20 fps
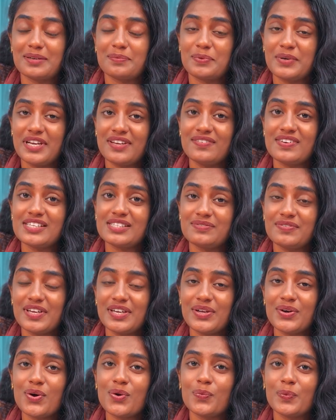the previous
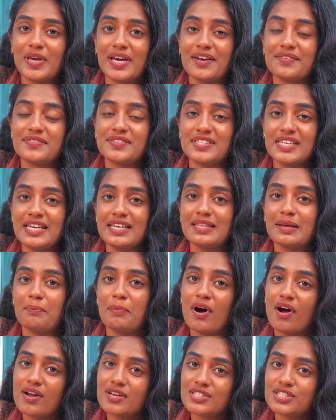video, we have seen the
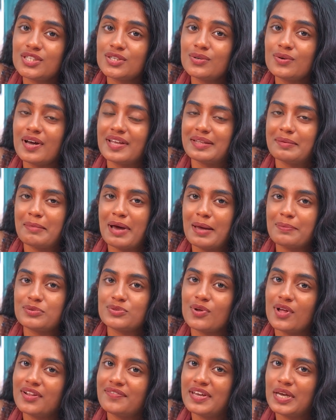part 2 and the map
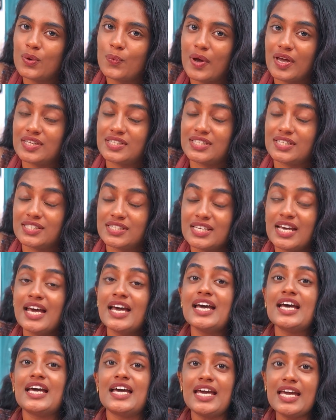solving questions.
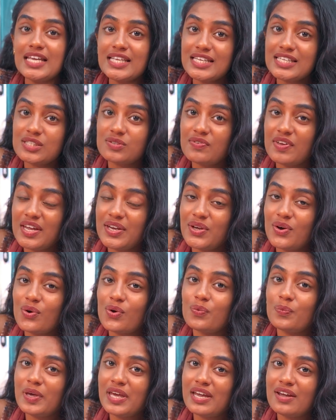In this
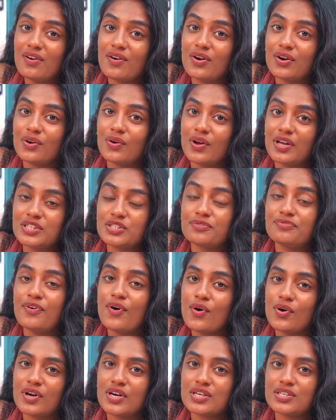video, we are going to
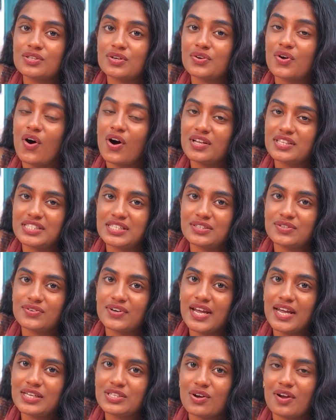focus or
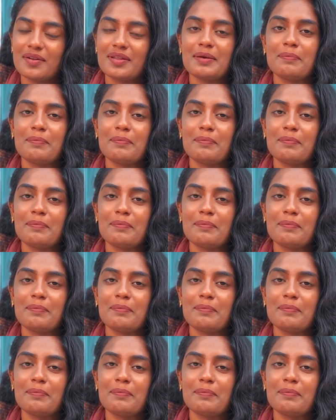concentrate on